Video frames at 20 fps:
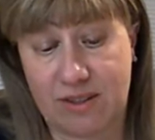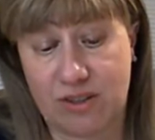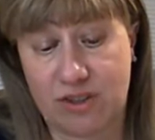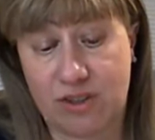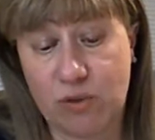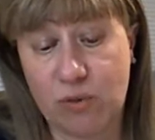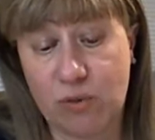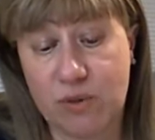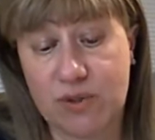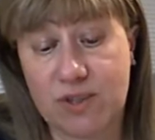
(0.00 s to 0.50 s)

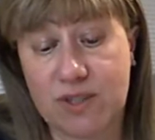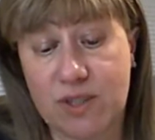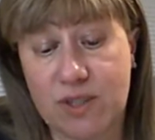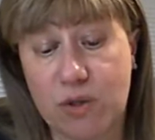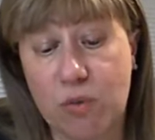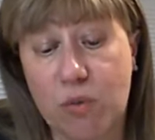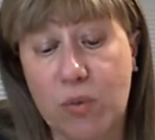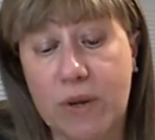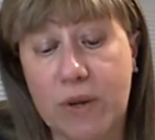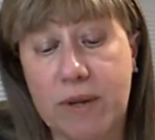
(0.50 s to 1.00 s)
She was
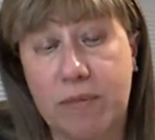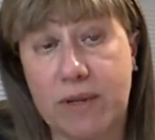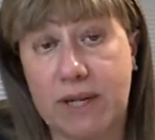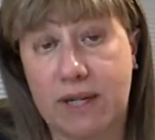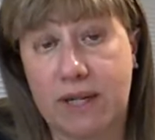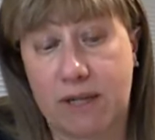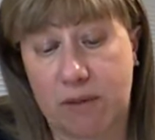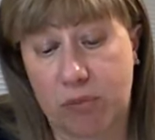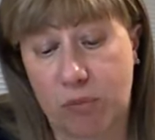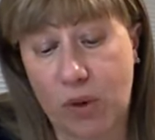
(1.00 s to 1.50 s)
still
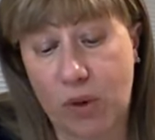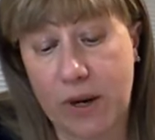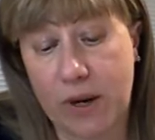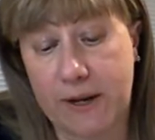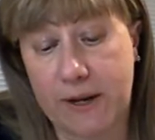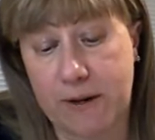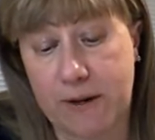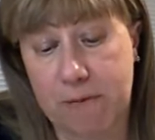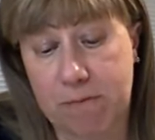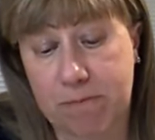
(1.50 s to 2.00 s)
weeping in
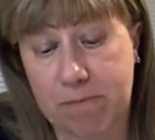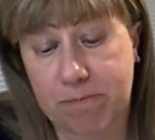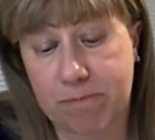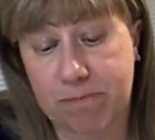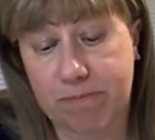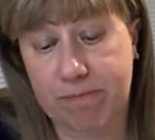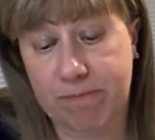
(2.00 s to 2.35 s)
prayer